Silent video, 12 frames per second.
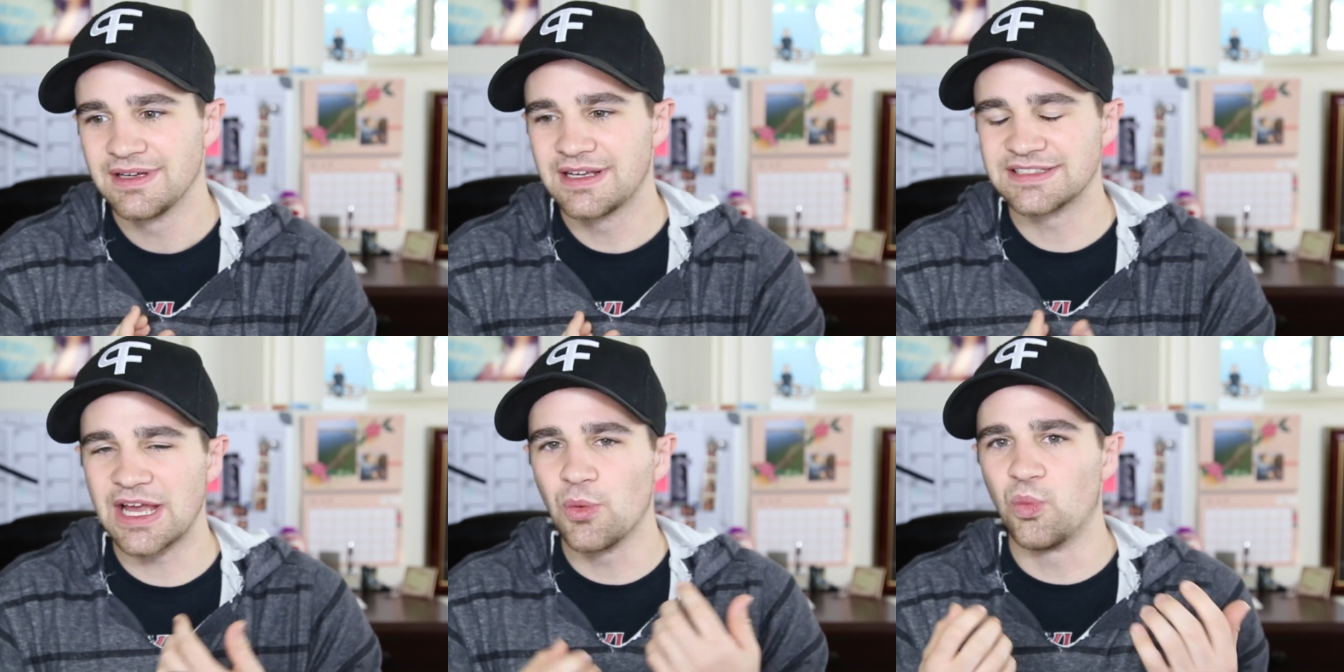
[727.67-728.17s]

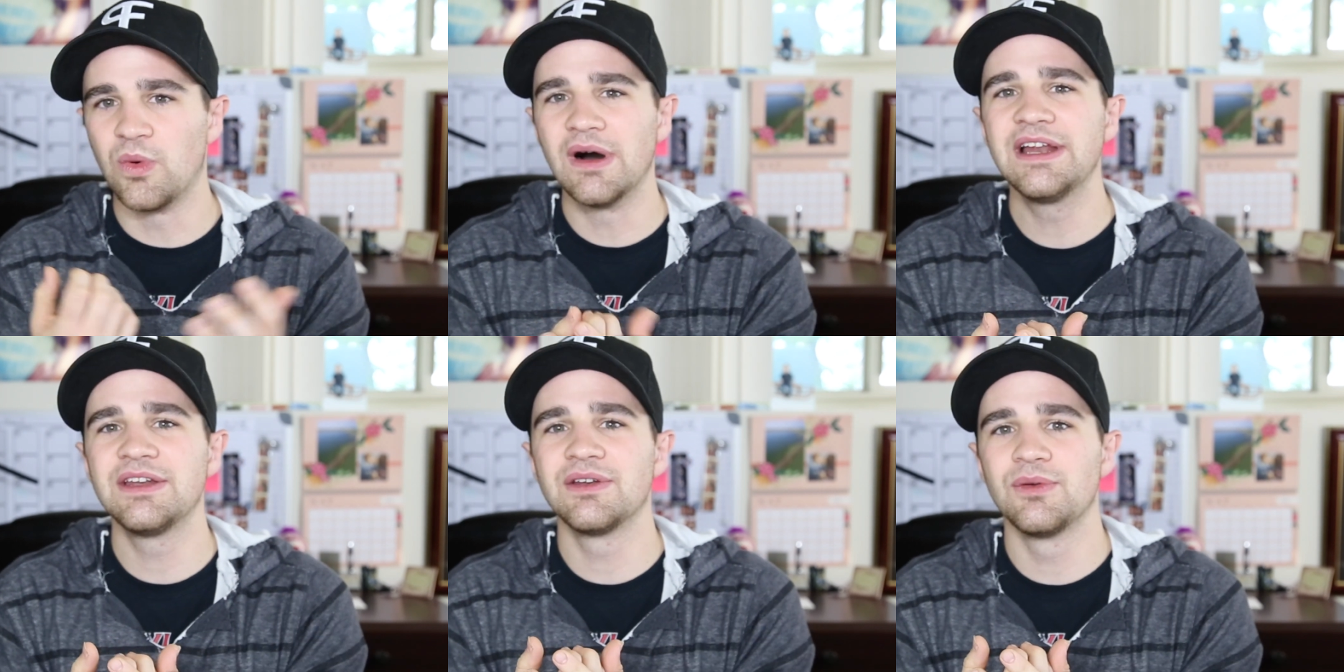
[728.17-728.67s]
Because I
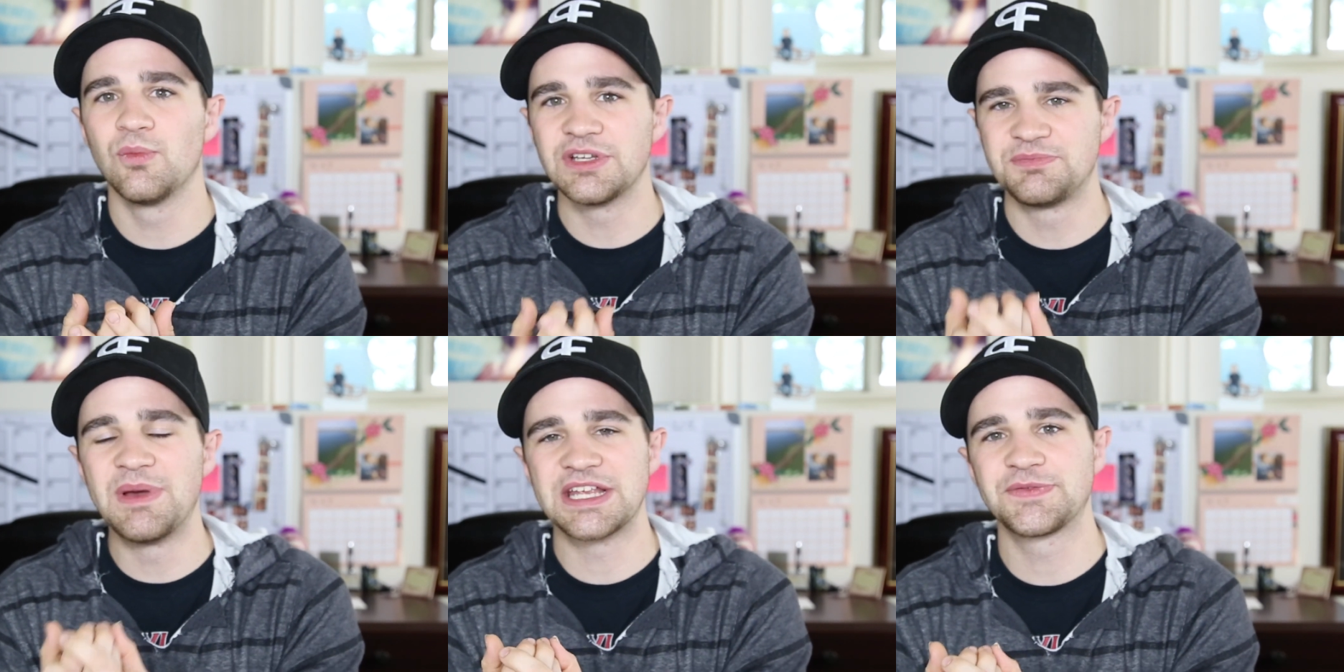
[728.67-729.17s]
want
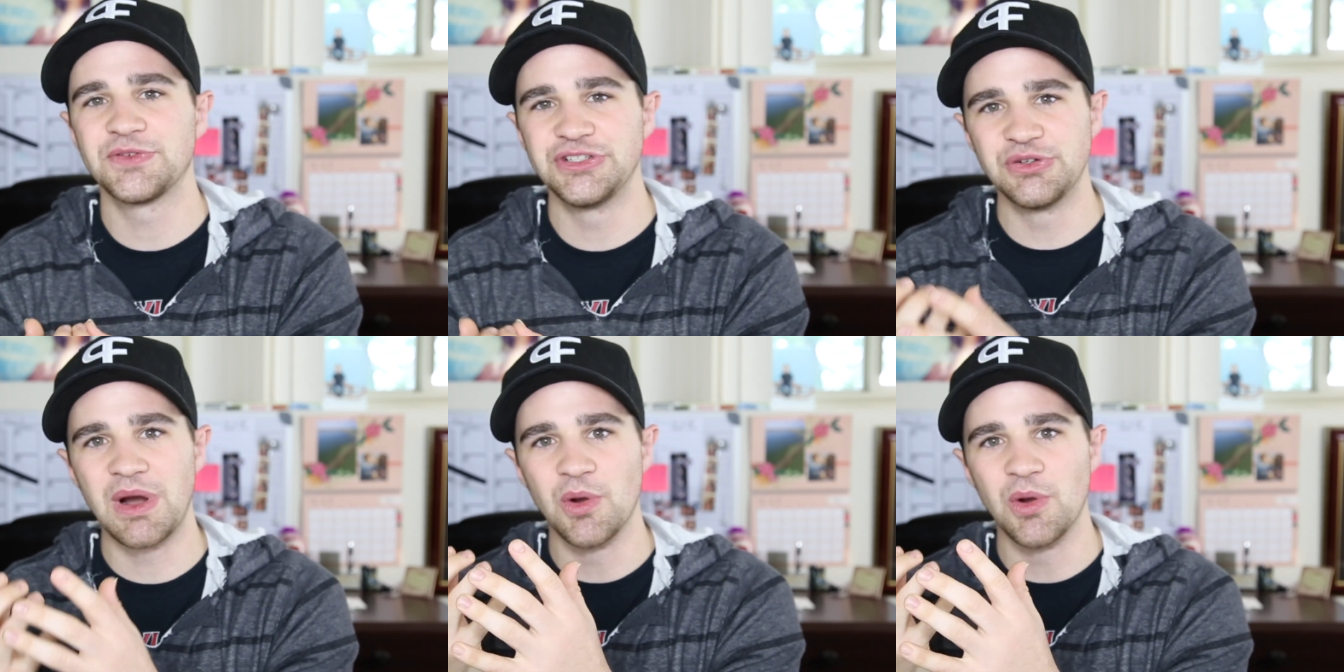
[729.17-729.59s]
what's best for you.